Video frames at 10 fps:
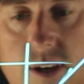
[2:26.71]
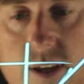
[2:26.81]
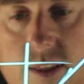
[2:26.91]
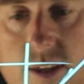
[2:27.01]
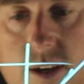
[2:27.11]

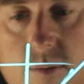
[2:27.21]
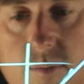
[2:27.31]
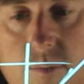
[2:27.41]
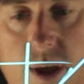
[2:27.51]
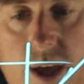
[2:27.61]
it then
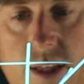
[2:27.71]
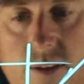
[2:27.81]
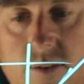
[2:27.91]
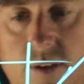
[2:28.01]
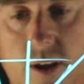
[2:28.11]

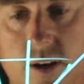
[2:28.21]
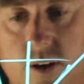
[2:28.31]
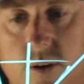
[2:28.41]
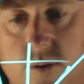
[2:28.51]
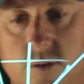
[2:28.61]
bends and
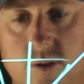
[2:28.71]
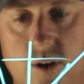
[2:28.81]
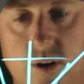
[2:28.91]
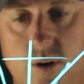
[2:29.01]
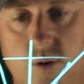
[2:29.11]
goes
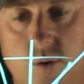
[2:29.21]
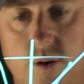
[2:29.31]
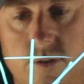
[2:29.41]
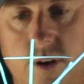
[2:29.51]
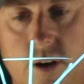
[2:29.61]

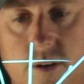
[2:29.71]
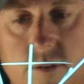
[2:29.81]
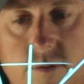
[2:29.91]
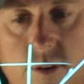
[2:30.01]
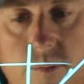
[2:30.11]

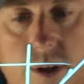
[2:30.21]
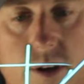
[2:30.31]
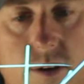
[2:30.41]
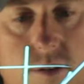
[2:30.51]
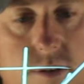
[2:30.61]
horizontal from then
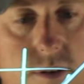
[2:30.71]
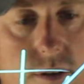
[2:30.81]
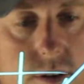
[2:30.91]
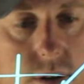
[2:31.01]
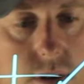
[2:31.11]

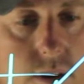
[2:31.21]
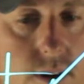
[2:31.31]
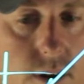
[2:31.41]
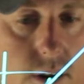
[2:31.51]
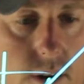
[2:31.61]

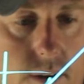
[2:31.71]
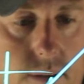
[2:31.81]
on.